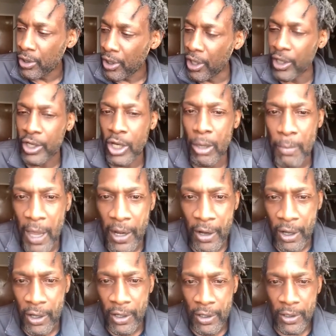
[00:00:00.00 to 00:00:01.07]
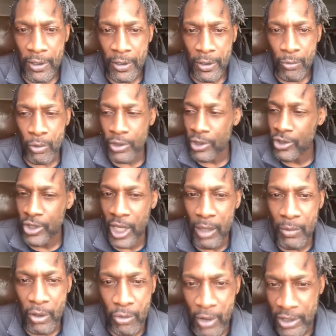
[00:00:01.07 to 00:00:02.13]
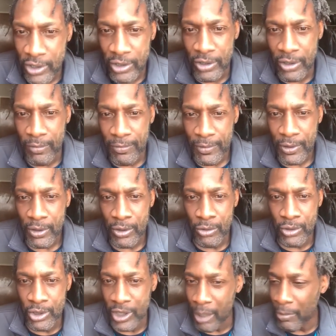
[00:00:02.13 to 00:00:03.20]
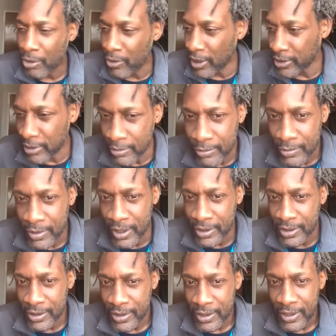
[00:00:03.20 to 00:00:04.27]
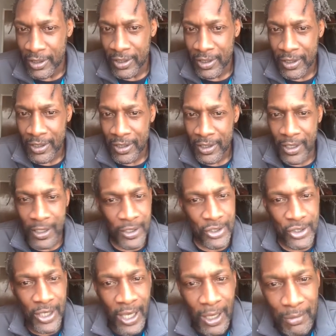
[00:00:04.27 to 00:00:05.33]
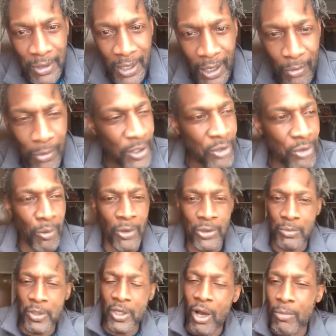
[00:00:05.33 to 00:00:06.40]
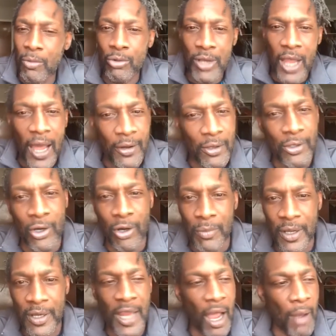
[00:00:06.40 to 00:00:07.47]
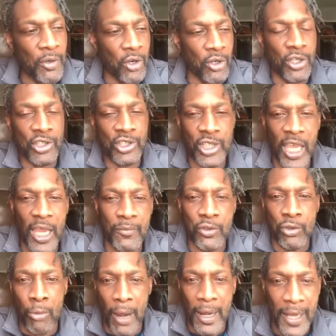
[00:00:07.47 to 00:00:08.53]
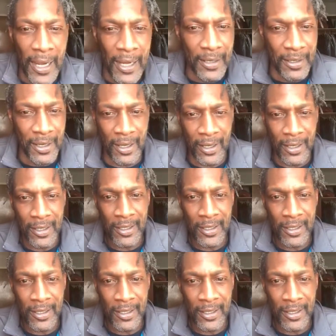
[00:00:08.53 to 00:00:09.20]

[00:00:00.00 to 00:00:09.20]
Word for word: and come at her with the same aggressiveness, same aggressiveness, and the same thing where you're supposed to be humbled down a little bit now because the same threat ain't there.